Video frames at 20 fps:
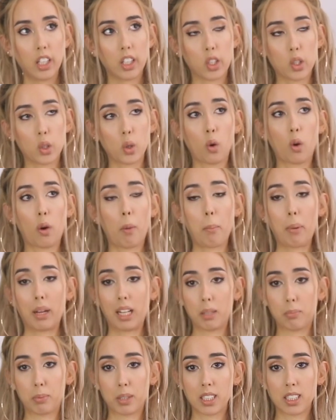your
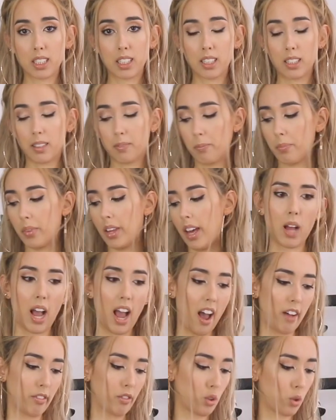belly button. I
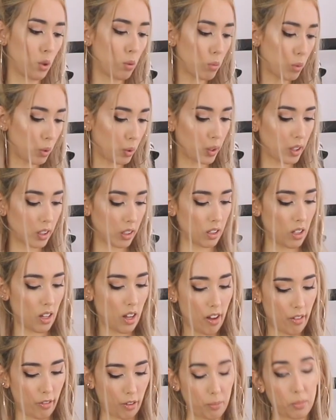have two more
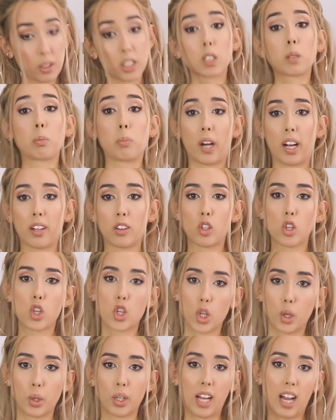from this brand to
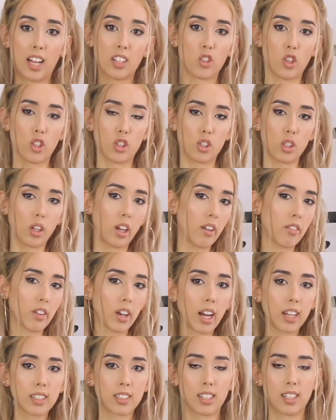show you guys, just to give you
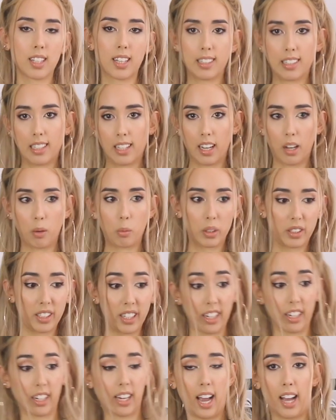guys an idea what
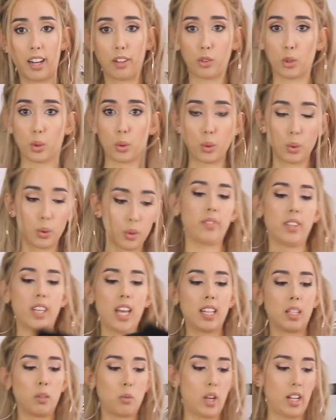they kind of do. The
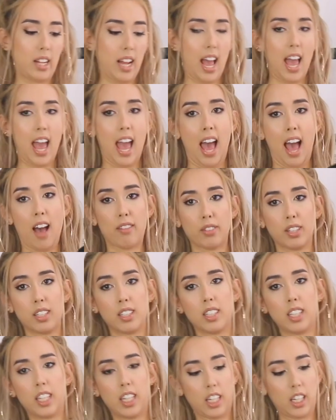other one I have
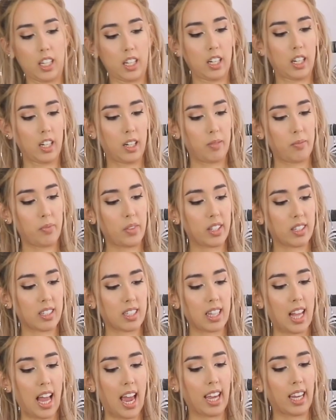in here is
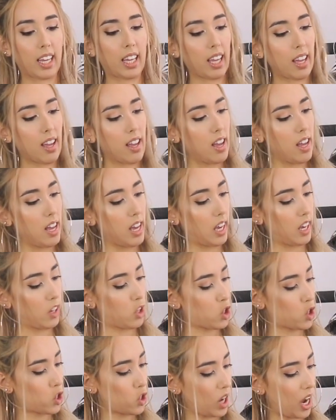like a
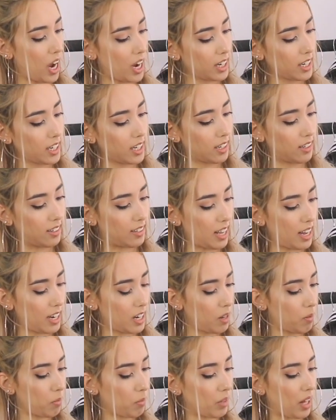shiny
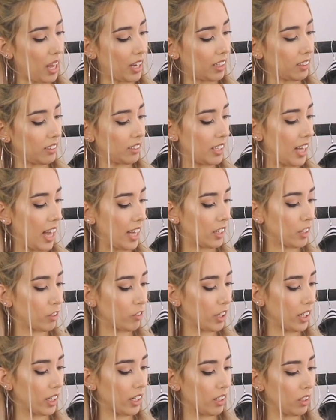denim, like a
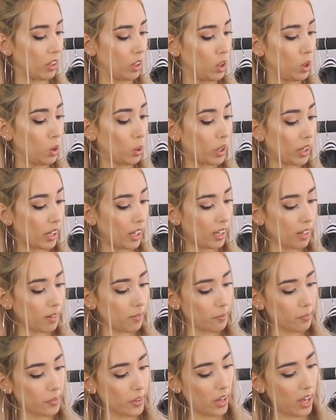leathery looking,
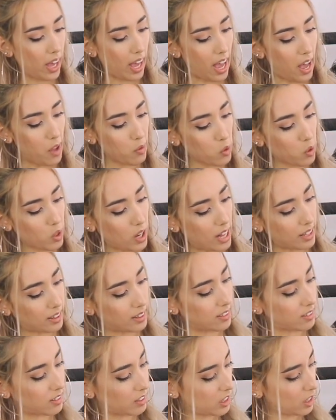and you got
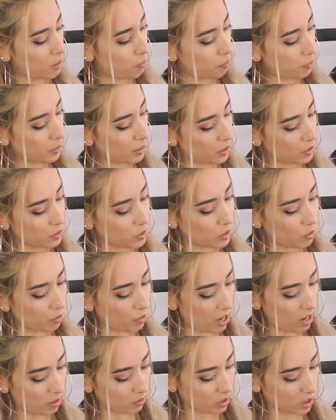the zippers
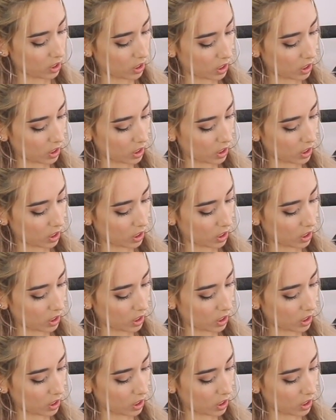around